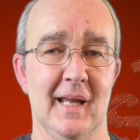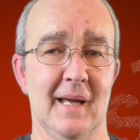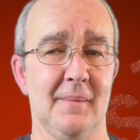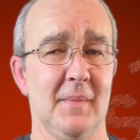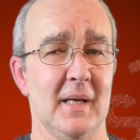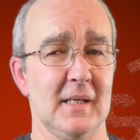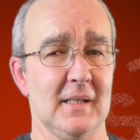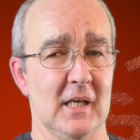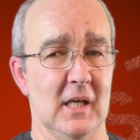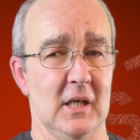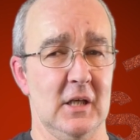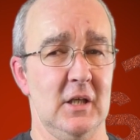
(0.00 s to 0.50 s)
that
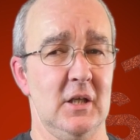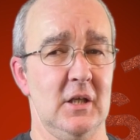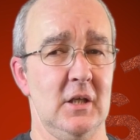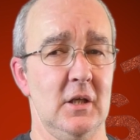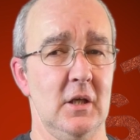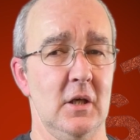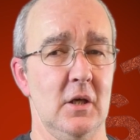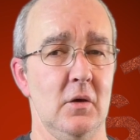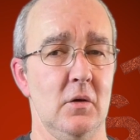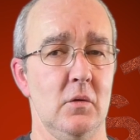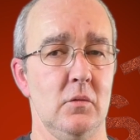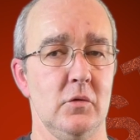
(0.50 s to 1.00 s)
makes a
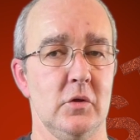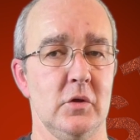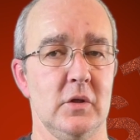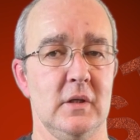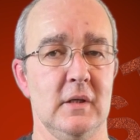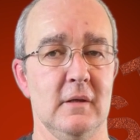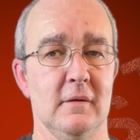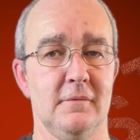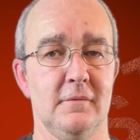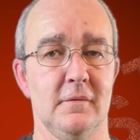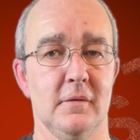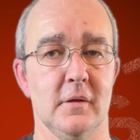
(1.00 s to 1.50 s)
huge
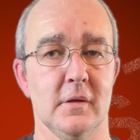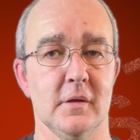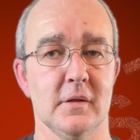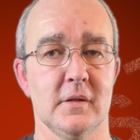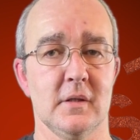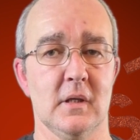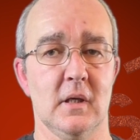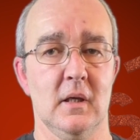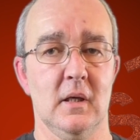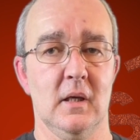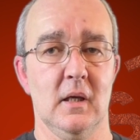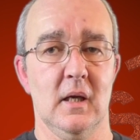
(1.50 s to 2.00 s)

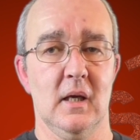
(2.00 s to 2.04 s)
difference.